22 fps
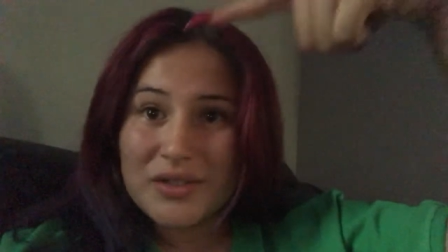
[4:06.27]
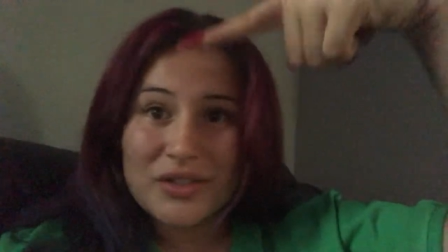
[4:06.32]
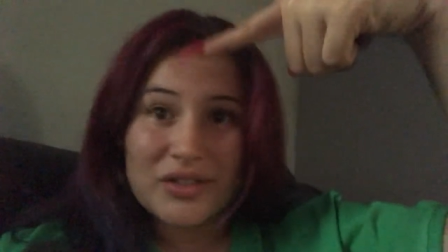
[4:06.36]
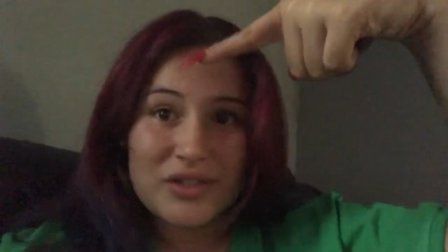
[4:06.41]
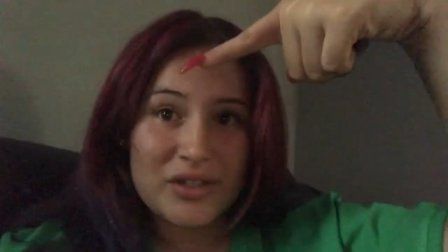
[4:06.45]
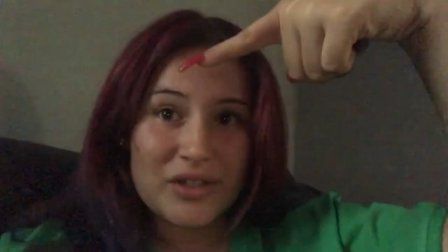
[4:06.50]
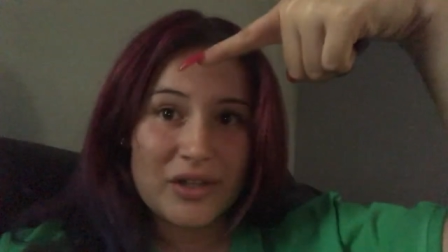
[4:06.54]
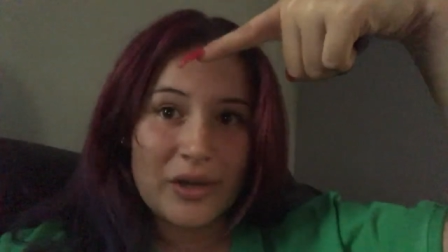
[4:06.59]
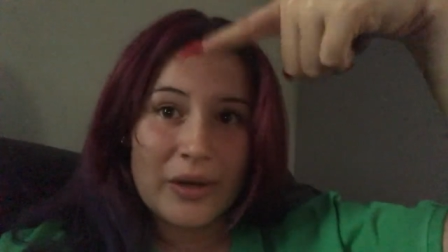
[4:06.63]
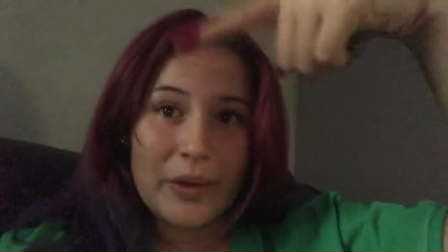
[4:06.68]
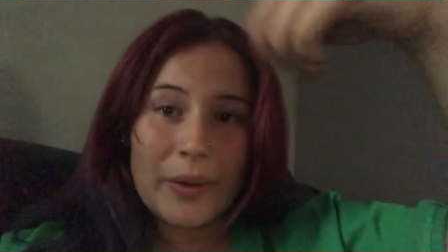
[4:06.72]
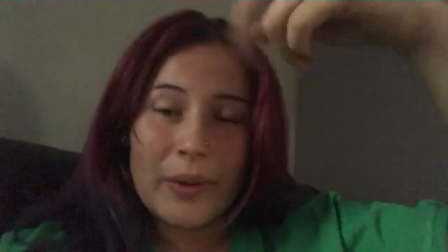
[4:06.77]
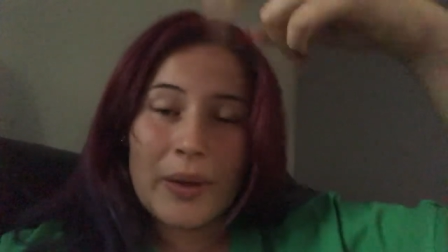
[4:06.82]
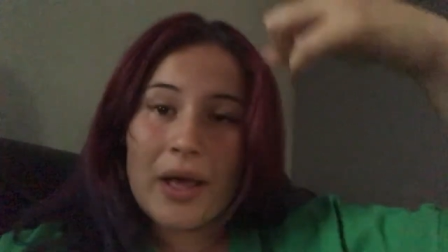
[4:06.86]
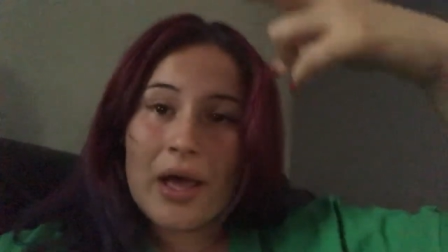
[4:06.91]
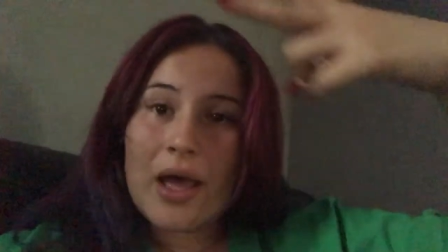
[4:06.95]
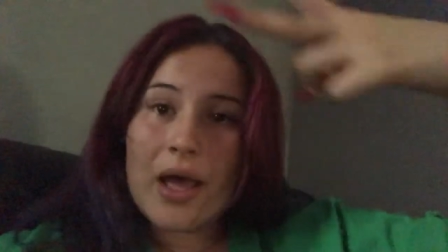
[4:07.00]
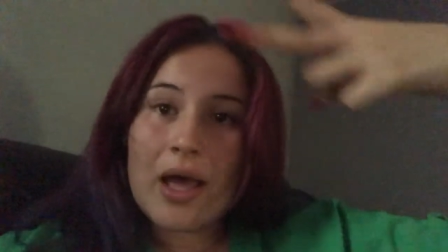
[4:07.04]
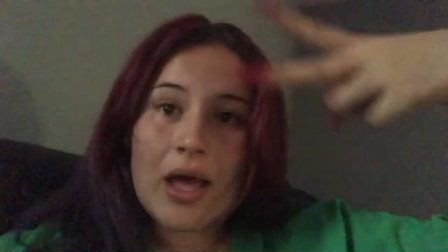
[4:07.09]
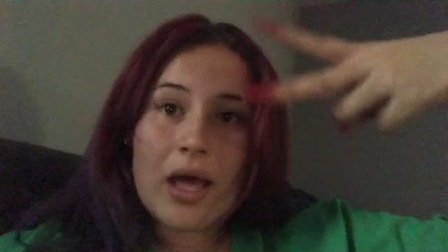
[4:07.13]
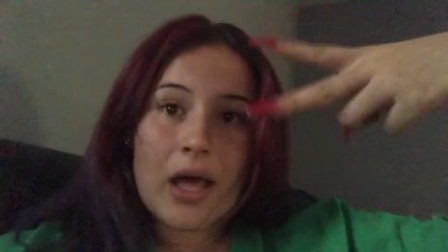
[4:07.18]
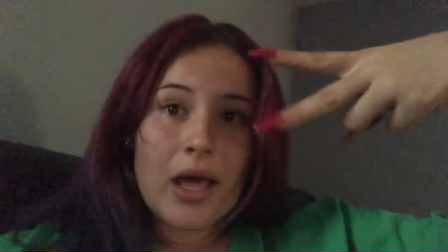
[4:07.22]
So,
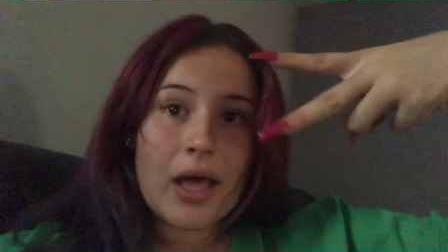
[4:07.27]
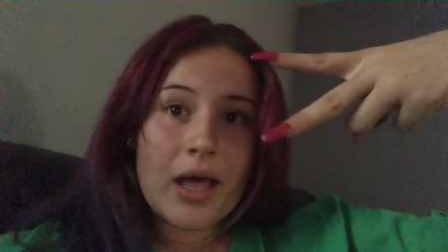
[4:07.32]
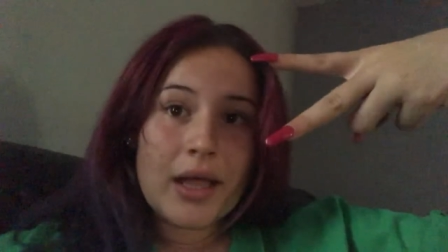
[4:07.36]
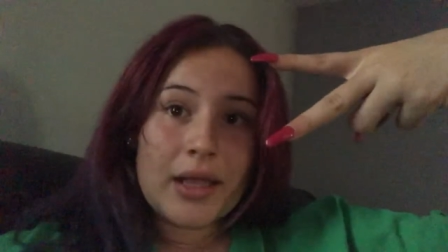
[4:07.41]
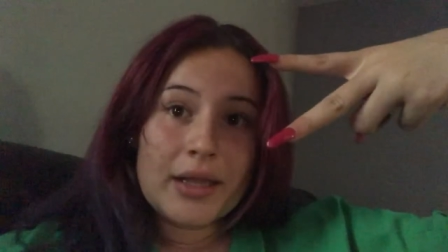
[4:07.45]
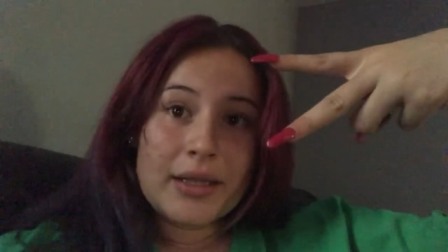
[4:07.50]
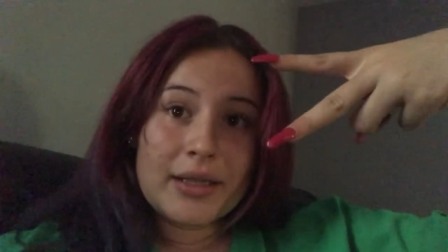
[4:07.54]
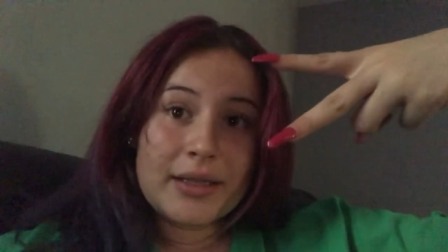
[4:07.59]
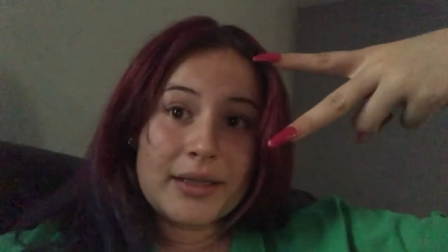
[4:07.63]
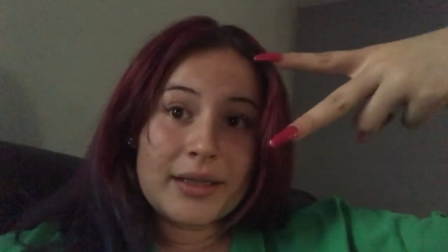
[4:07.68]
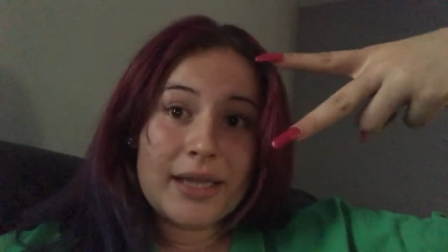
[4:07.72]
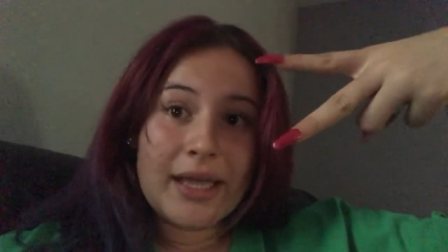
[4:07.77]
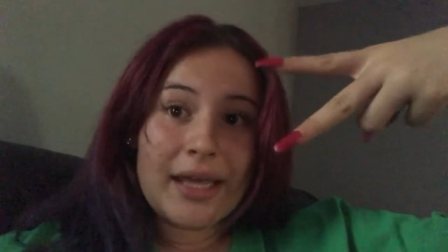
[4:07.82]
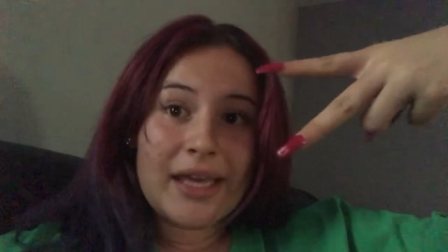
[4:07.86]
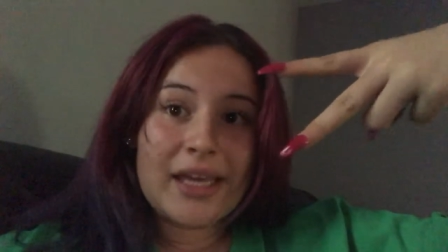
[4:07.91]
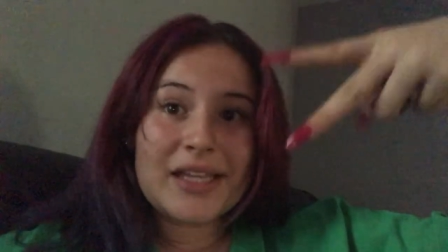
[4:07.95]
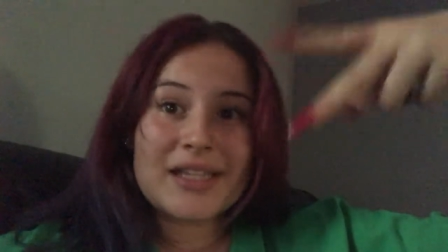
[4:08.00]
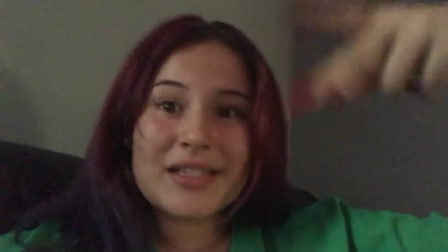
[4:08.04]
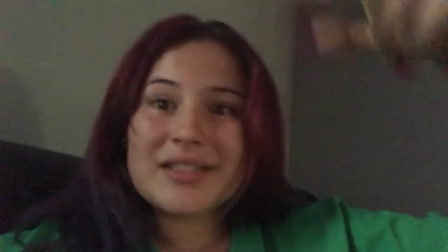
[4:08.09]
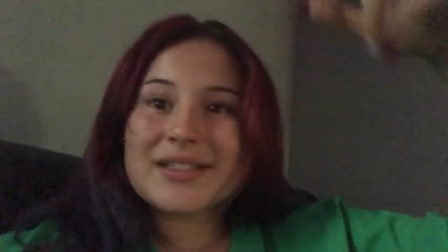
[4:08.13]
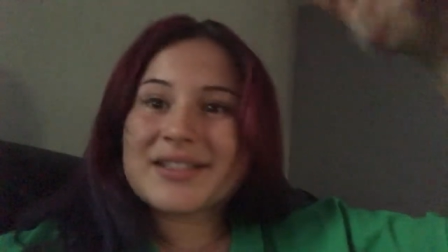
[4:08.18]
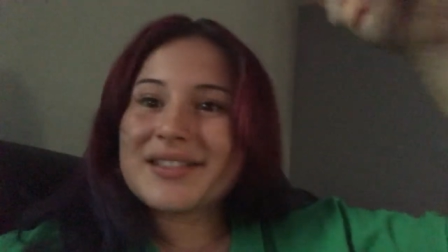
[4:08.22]

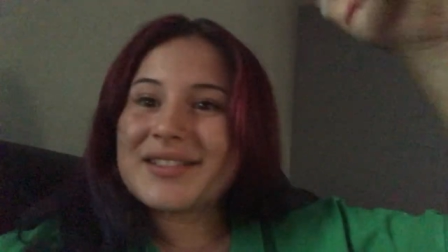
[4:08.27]
late.